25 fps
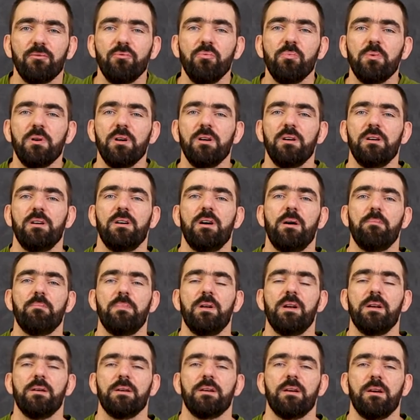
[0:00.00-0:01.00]
Both
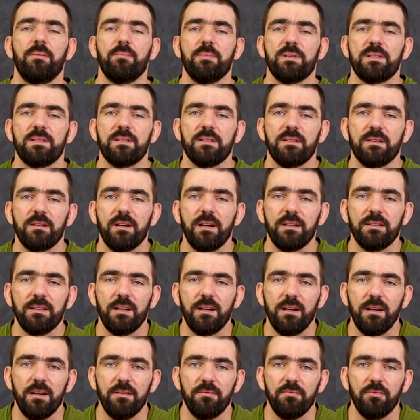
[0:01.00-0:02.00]
creams are ready.
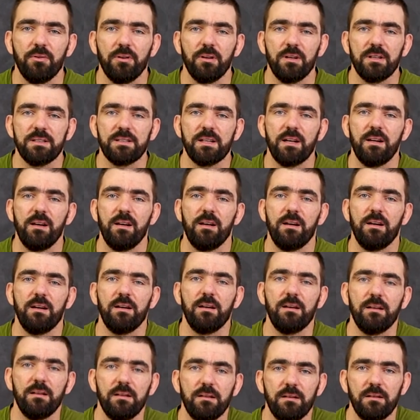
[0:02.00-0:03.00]
I'll leave them to
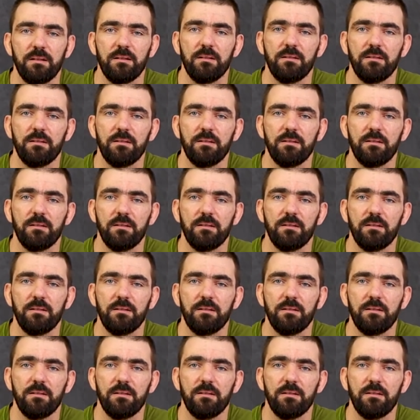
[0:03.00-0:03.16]
cool